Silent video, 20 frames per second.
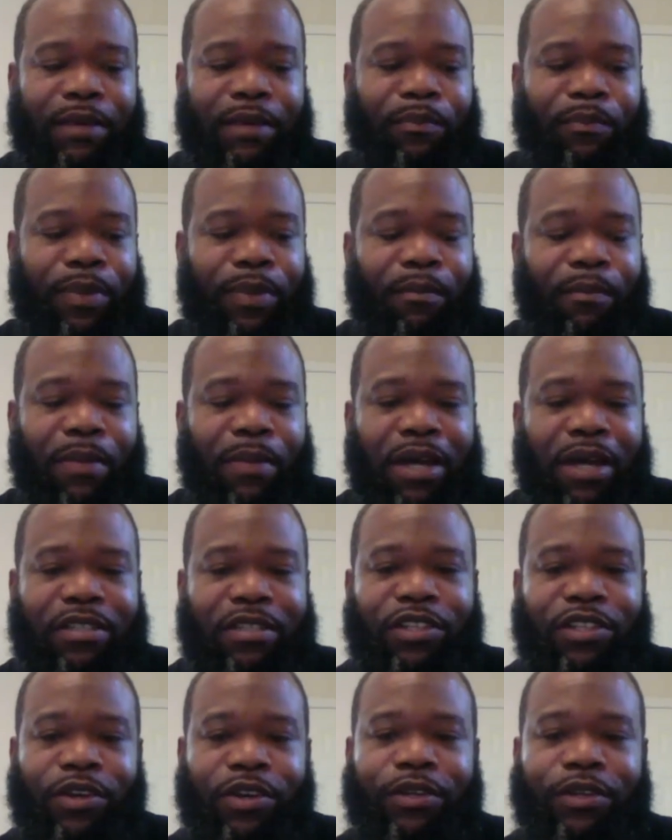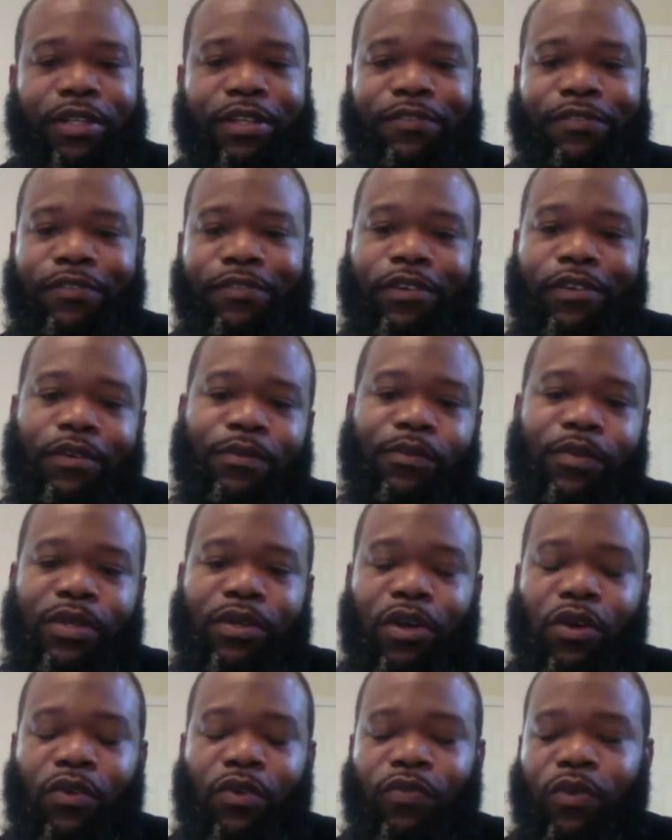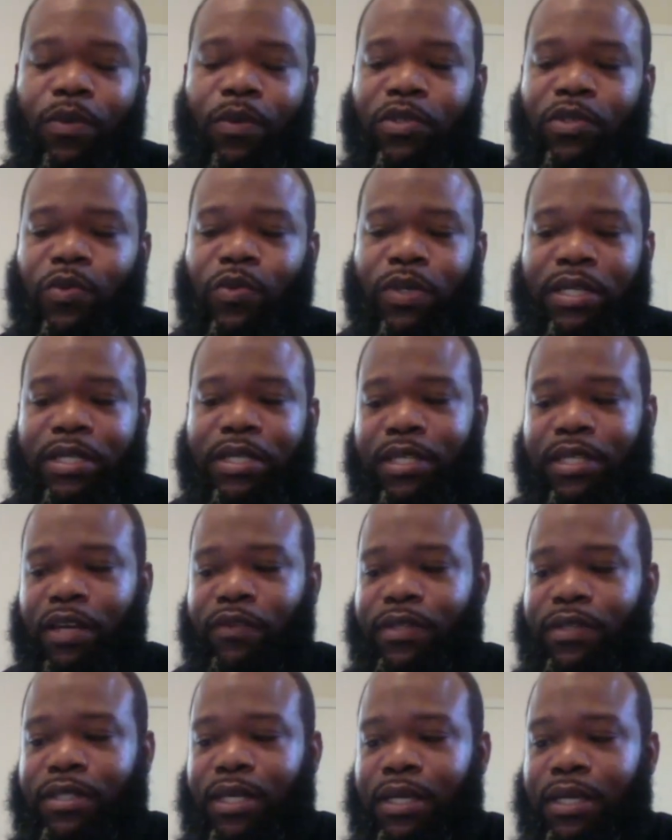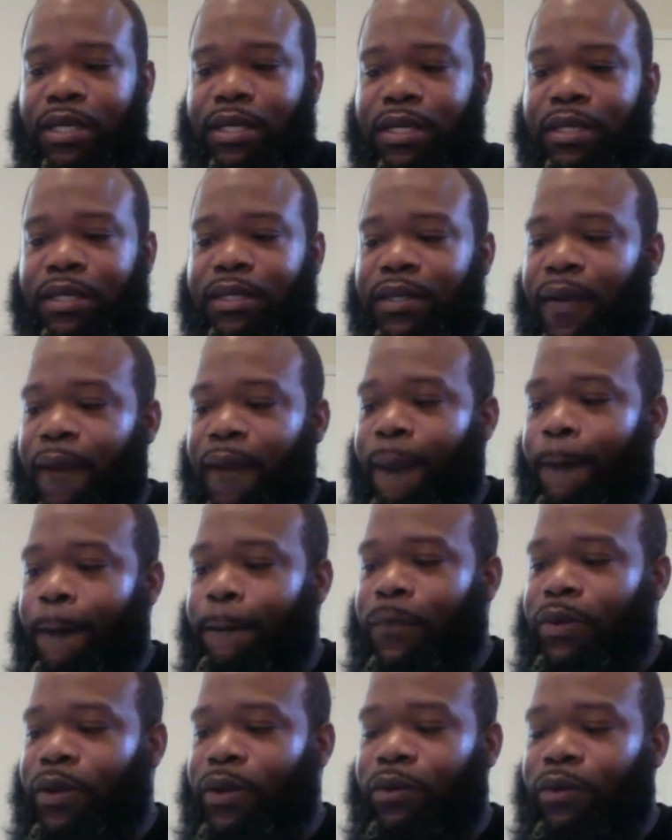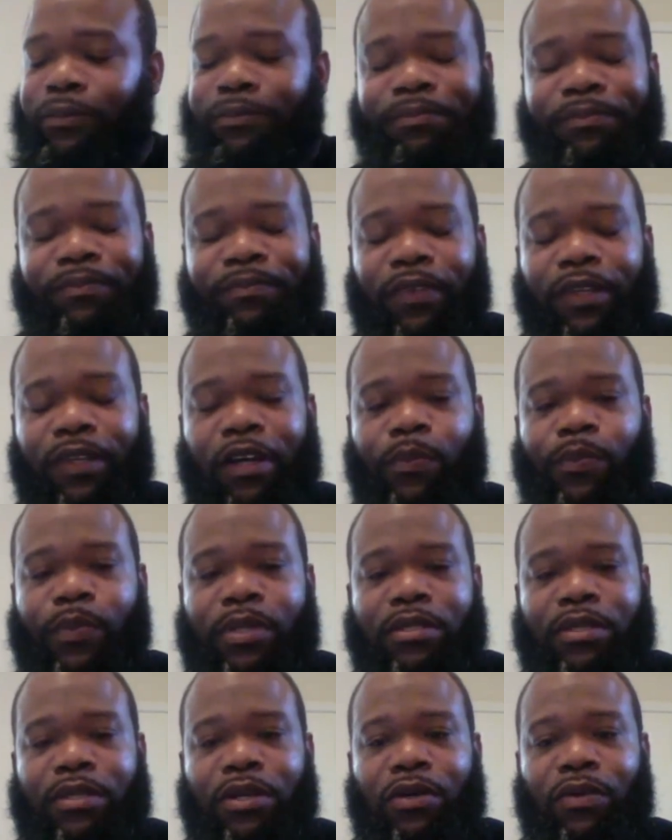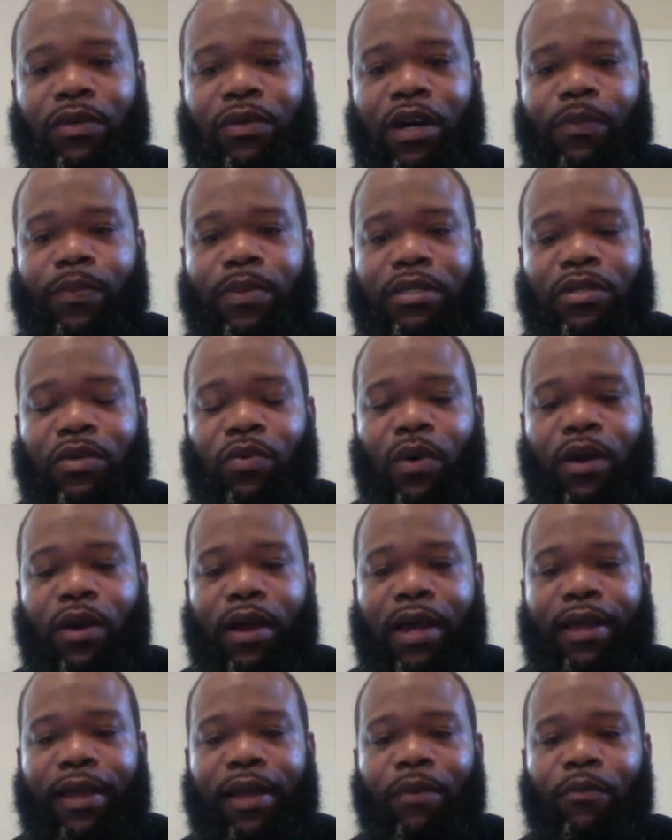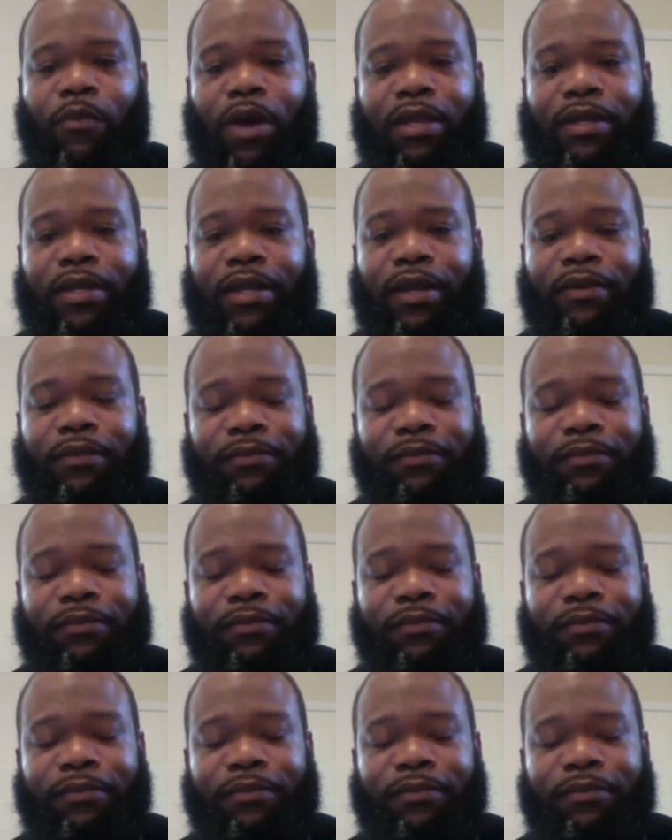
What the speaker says: So that's kind of been my journey from 2017, you know, up until where I am right now.